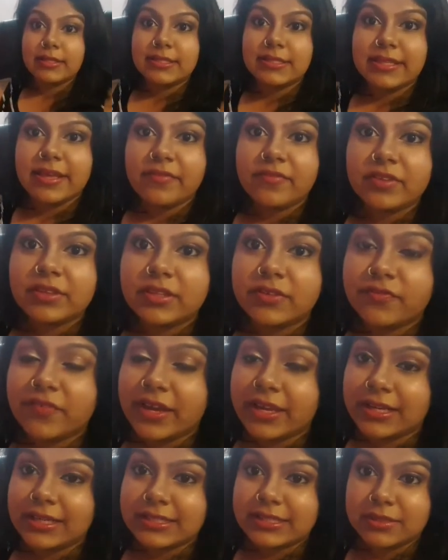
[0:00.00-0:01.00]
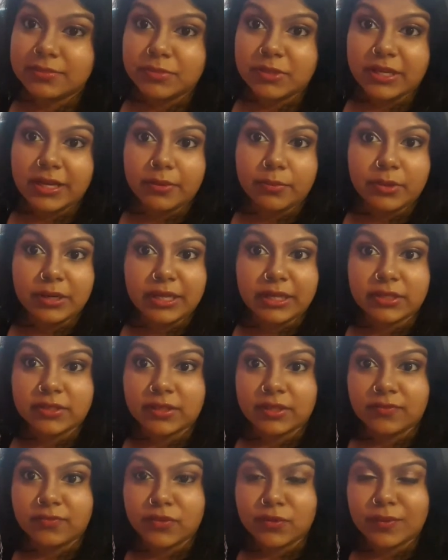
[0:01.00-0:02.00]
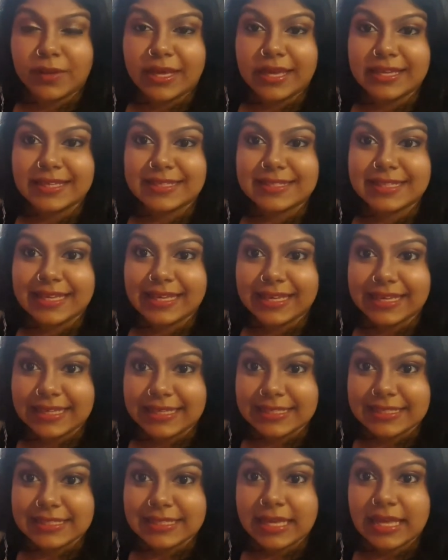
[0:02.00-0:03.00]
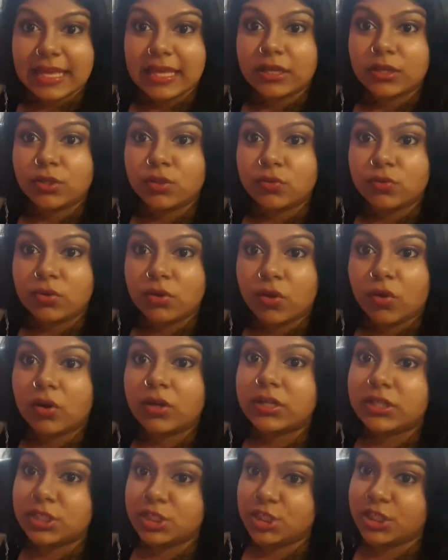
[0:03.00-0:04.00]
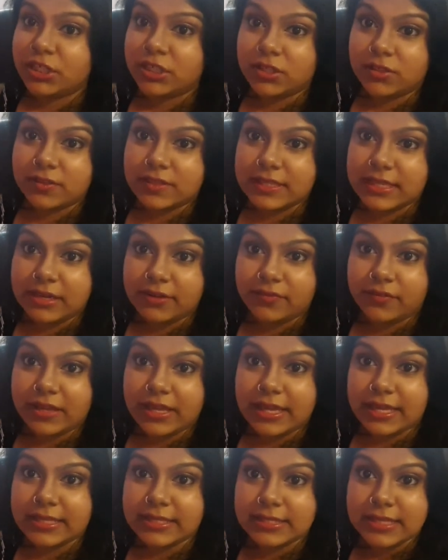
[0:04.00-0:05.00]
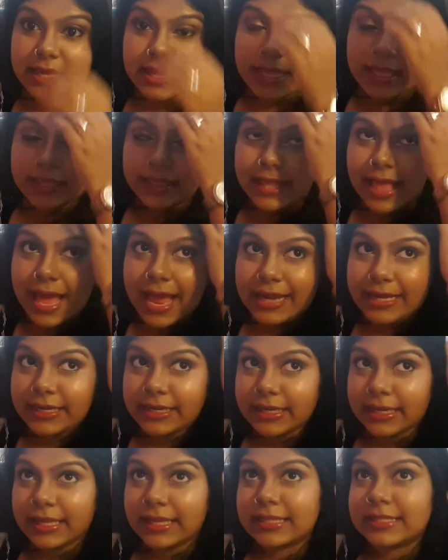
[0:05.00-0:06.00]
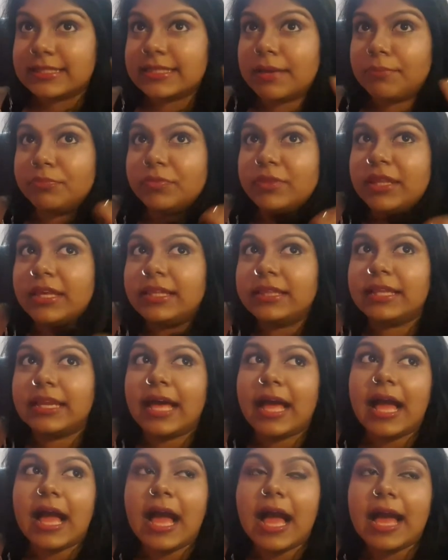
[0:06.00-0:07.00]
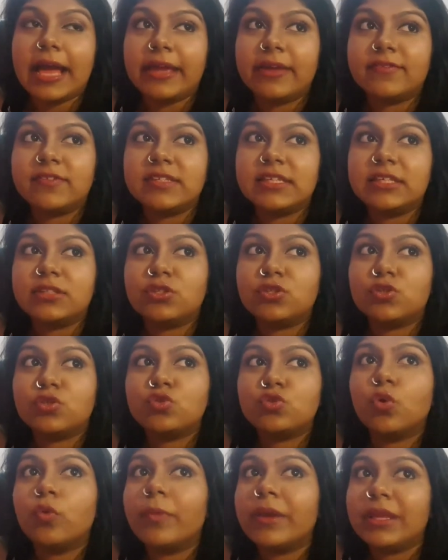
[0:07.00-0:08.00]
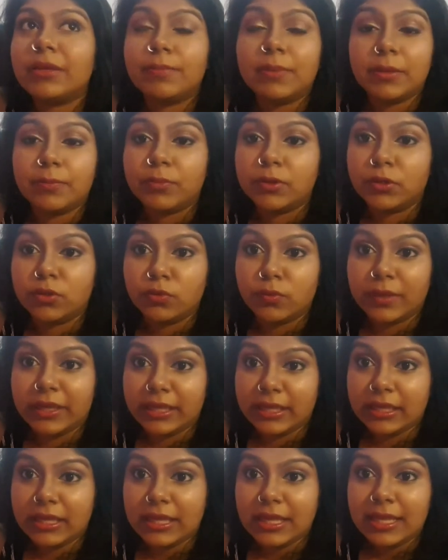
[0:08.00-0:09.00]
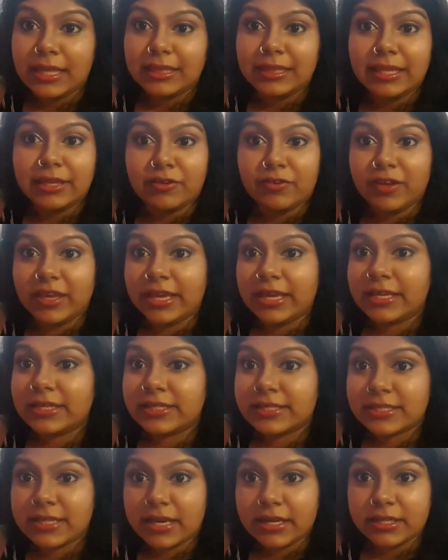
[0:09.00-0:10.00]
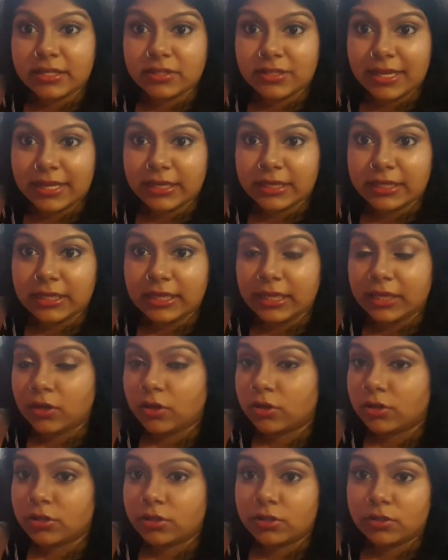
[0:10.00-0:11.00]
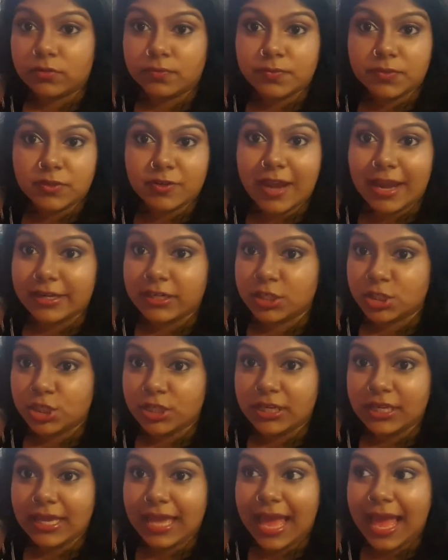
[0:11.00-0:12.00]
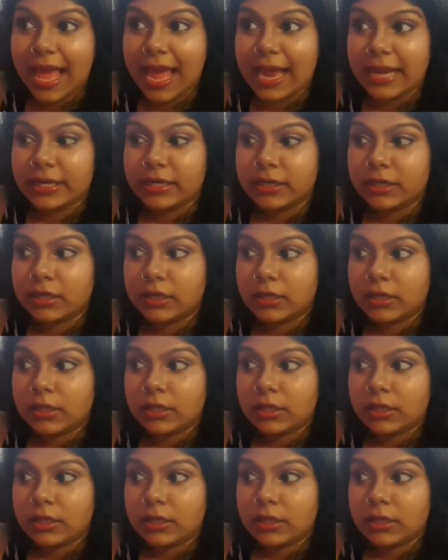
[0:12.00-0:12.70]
the 7th and final tip that I would like to give you guys is do not cheat yourself, guys. That is something that I have seen so many people doing. They create a study technique or a strategy and,